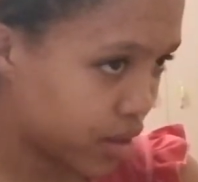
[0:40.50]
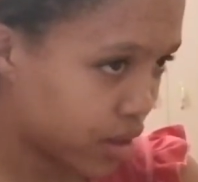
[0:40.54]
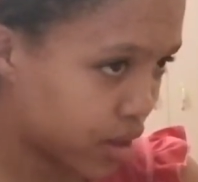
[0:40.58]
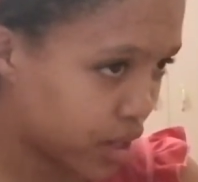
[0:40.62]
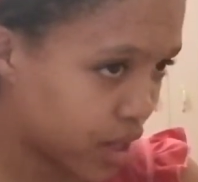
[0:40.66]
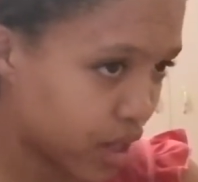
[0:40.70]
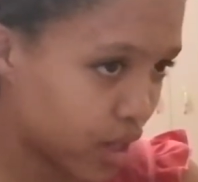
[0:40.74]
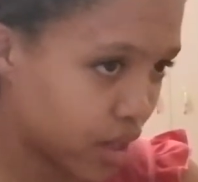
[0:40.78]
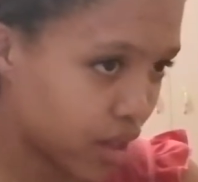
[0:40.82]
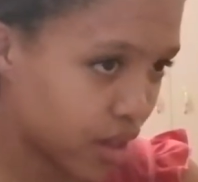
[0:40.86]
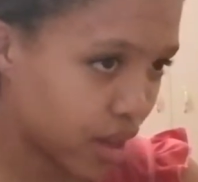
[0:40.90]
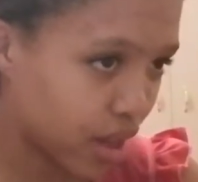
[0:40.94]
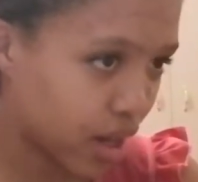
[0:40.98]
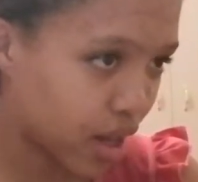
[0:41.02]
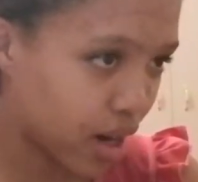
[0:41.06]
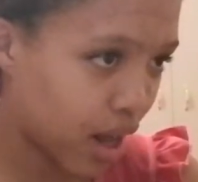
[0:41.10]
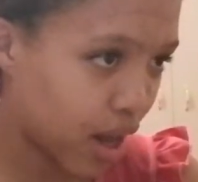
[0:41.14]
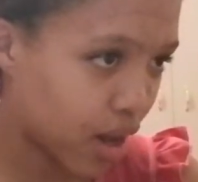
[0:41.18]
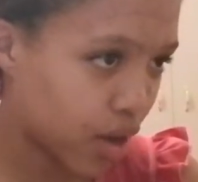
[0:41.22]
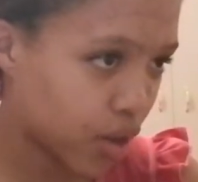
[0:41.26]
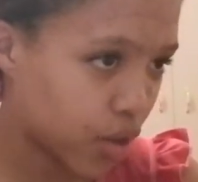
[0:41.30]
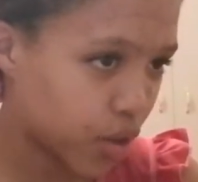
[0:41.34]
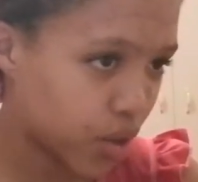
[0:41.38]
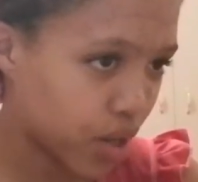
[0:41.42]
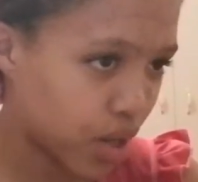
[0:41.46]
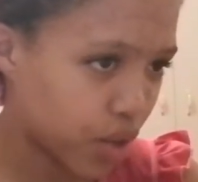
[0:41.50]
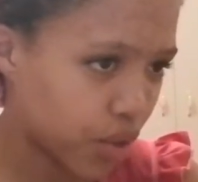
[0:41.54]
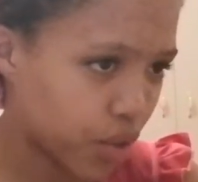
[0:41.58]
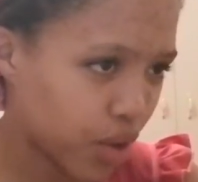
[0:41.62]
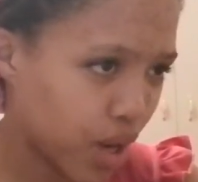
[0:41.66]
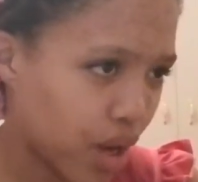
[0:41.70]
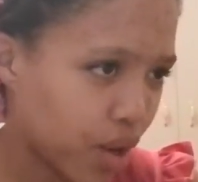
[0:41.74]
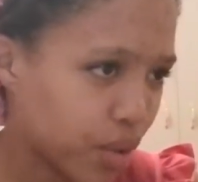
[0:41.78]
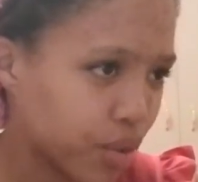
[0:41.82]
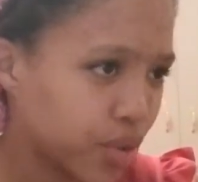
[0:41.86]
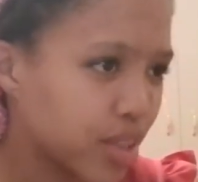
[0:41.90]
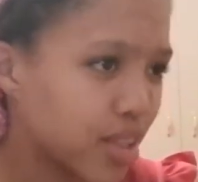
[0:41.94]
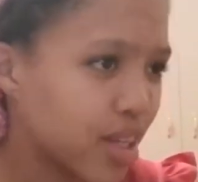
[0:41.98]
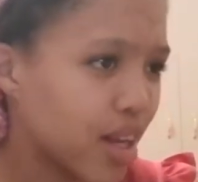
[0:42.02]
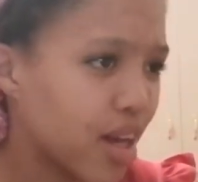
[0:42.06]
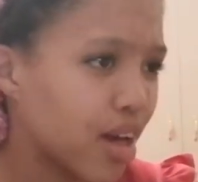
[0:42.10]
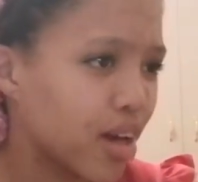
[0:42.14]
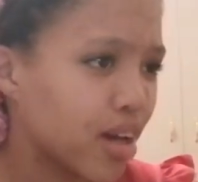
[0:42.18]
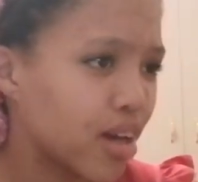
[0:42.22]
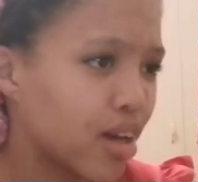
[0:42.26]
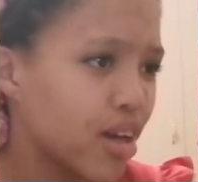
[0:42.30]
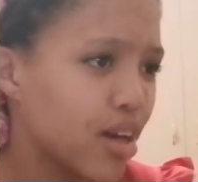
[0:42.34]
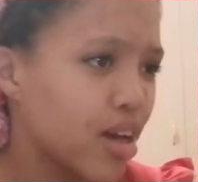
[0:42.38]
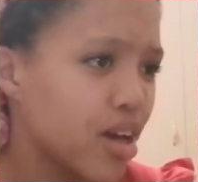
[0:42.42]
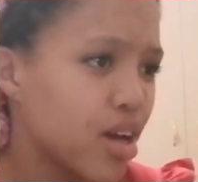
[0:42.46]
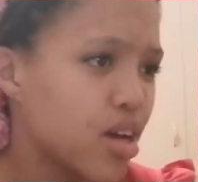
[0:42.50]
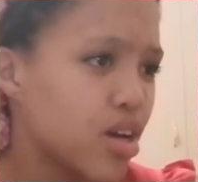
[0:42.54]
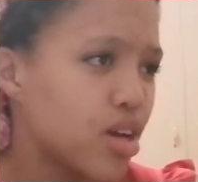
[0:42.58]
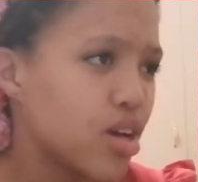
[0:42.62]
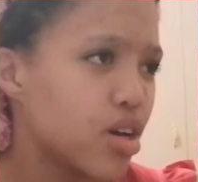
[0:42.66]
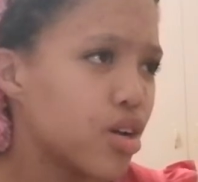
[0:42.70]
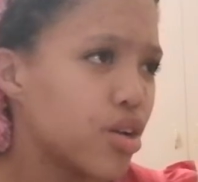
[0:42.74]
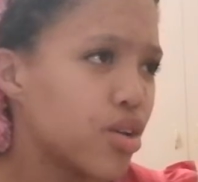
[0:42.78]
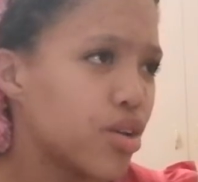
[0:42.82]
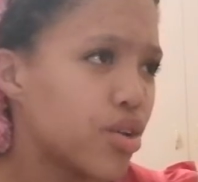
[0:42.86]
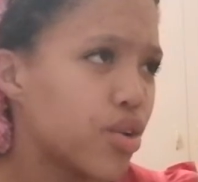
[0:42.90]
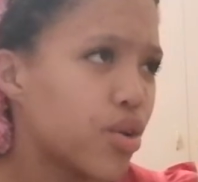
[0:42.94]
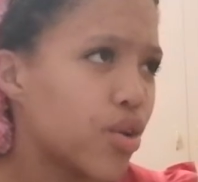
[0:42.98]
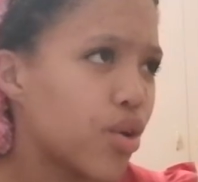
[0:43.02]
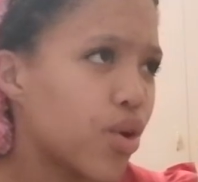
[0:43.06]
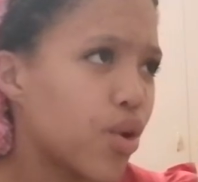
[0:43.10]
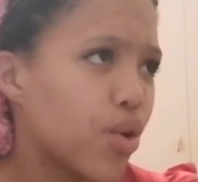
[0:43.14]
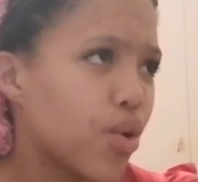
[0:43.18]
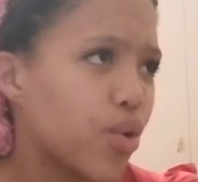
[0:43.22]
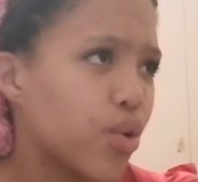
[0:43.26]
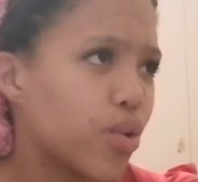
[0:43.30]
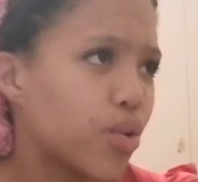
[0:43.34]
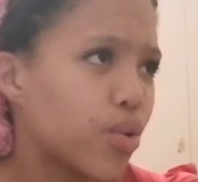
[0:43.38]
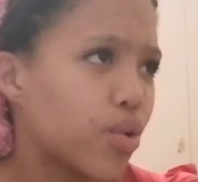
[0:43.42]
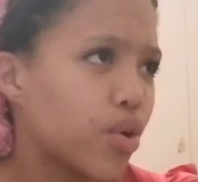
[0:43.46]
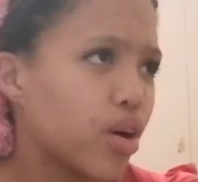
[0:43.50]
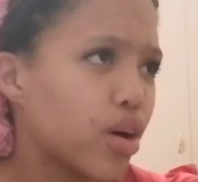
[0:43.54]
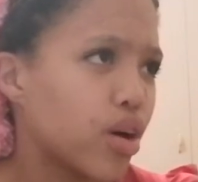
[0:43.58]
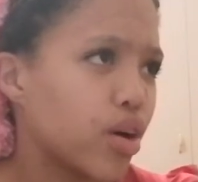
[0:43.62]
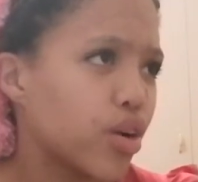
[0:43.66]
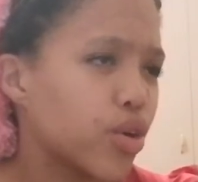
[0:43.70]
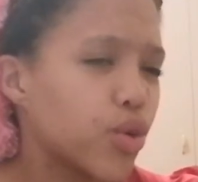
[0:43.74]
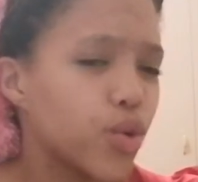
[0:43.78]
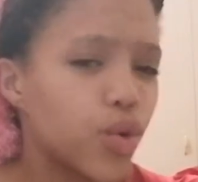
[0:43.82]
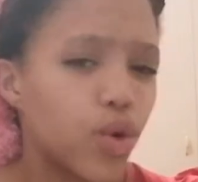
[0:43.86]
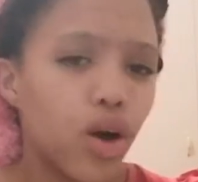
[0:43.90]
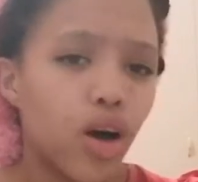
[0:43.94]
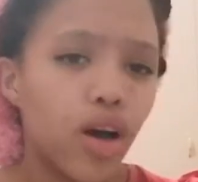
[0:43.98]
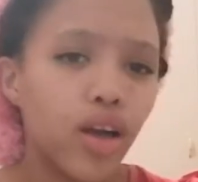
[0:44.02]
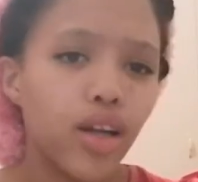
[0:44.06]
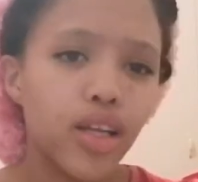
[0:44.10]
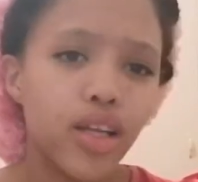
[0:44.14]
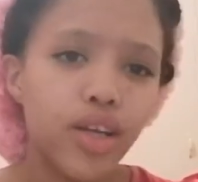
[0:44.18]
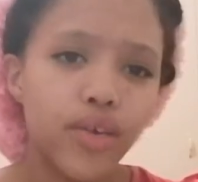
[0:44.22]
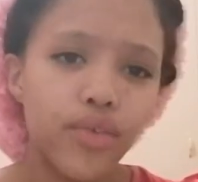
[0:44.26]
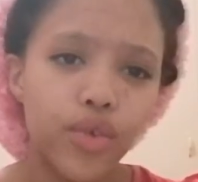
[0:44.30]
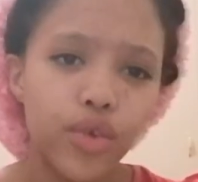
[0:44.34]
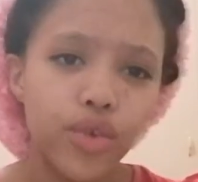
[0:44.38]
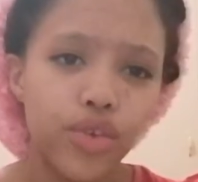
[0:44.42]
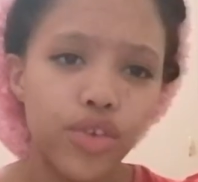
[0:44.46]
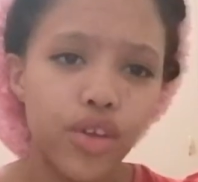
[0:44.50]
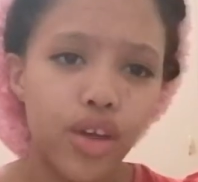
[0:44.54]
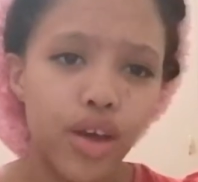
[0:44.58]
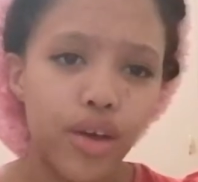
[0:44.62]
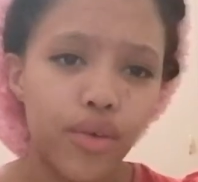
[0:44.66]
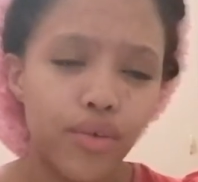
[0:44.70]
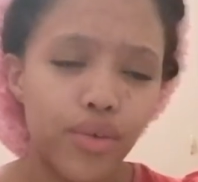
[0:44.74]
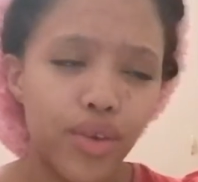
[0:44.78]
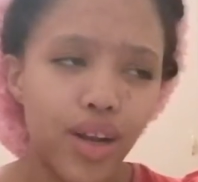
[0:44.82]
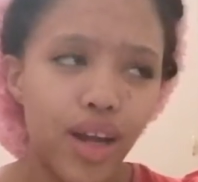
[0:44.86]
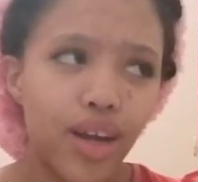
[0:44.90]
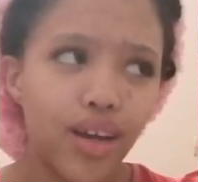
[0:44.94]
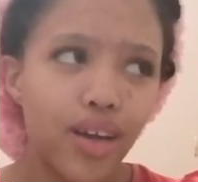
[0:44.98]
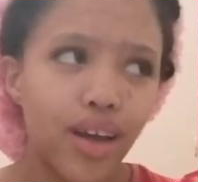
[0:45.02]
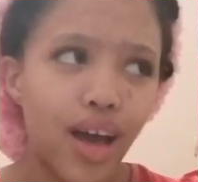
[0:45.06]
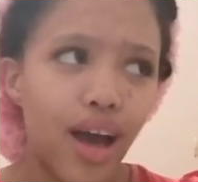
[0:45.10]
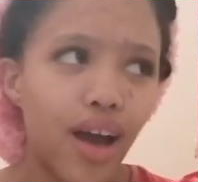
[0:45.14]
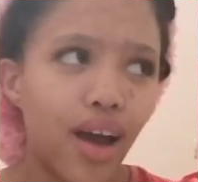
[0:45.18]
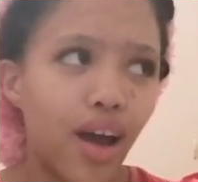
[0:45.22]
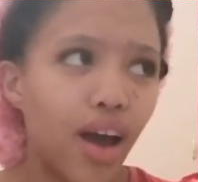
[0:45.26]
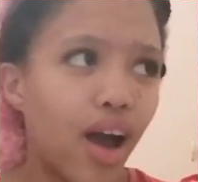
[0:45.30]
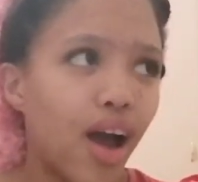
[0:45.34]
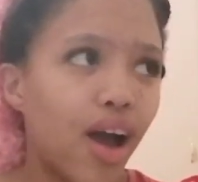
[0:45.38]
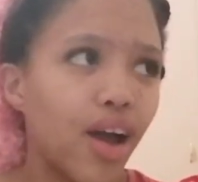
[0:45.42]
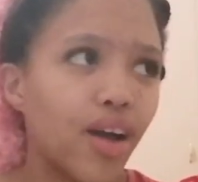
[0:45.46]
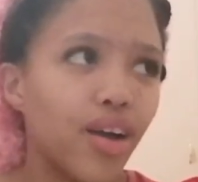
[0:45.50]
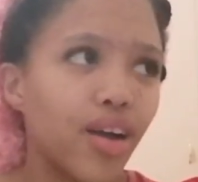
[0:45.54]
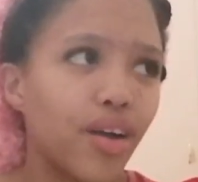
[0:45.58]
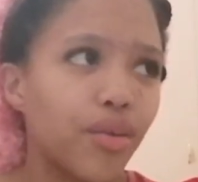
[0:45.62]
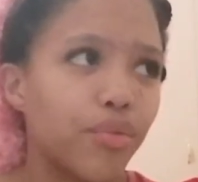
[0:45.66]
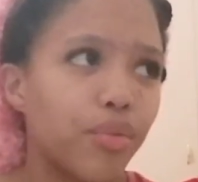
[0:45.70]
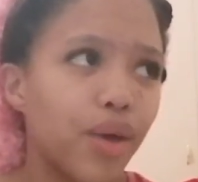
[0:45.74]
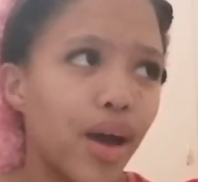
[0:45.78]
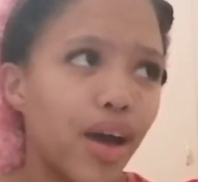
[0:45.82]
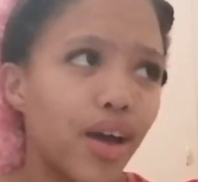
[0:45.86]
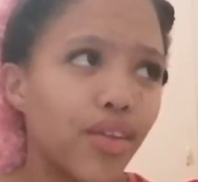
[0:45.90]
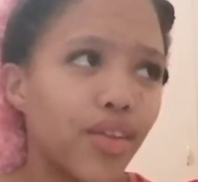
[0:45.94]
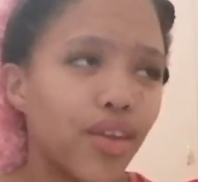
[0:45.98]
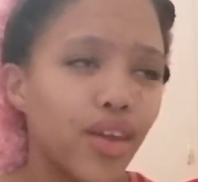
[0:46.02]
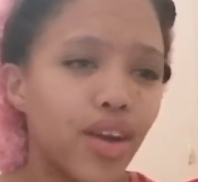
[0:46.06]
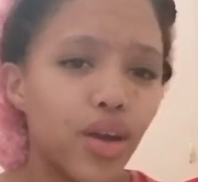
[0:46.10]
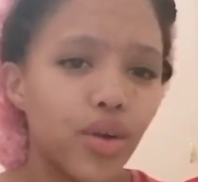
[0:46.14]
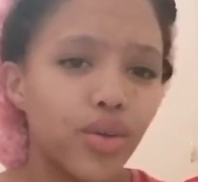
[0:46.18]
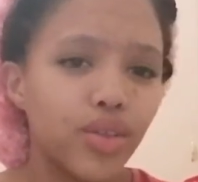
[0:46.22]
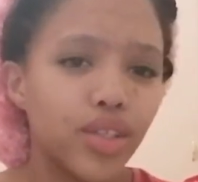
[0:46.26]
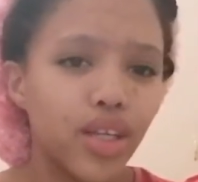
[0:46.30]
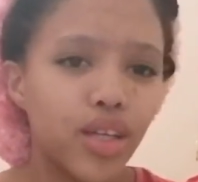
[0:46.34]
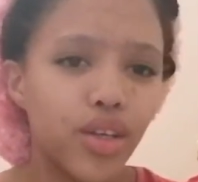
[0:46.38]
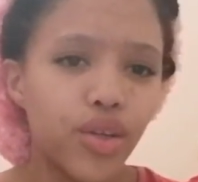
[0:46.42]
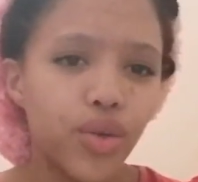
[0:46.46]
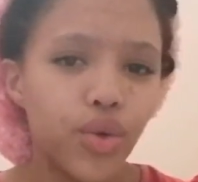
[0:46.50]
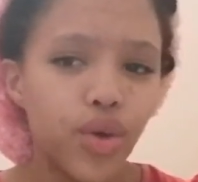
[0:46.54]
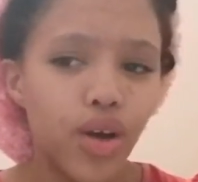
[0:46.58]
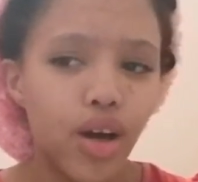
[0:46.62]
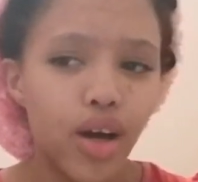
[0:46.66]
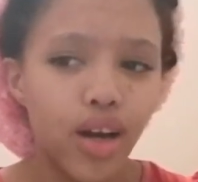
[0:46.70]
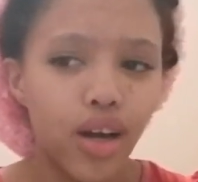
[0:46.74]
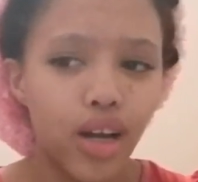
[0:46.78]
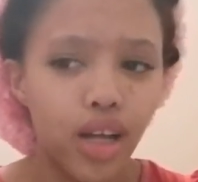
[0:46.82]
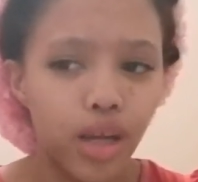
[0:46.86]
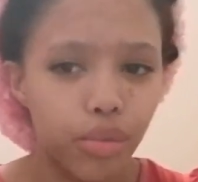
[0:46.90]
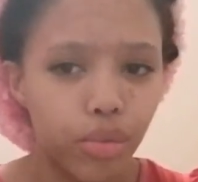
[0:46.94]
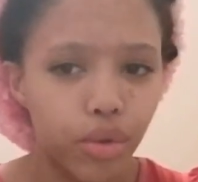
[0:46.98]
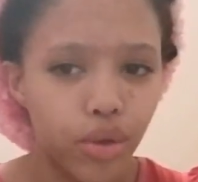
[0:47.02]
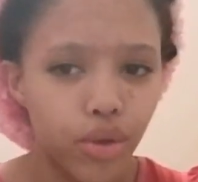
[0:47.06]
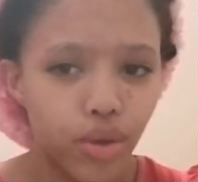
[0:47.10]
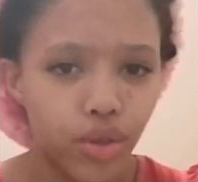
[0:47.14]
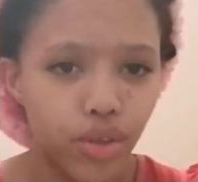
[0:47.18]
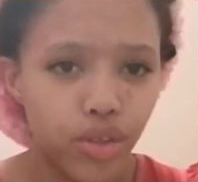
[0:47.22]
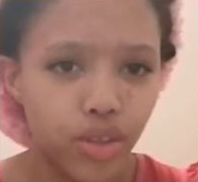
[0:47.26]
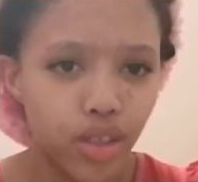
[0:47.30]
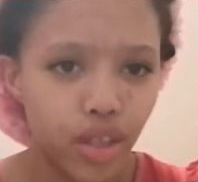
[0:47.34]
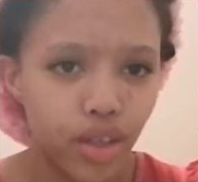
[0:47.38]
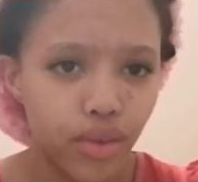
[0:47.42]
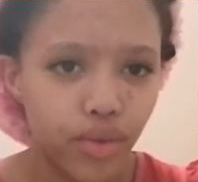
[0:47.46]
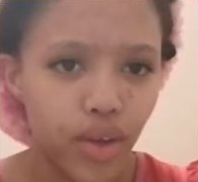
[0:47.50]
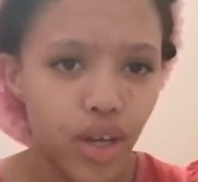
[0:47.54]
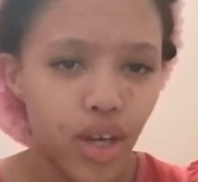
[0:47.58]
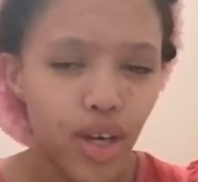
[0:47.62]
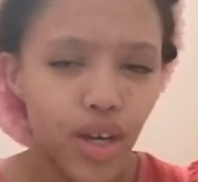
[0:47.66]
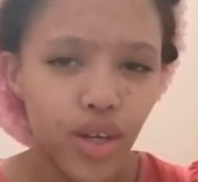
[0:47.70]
think that I could. I, I was like, no, uh, you can't give yourself. Like I, I back then, I was like, you can't label yourself.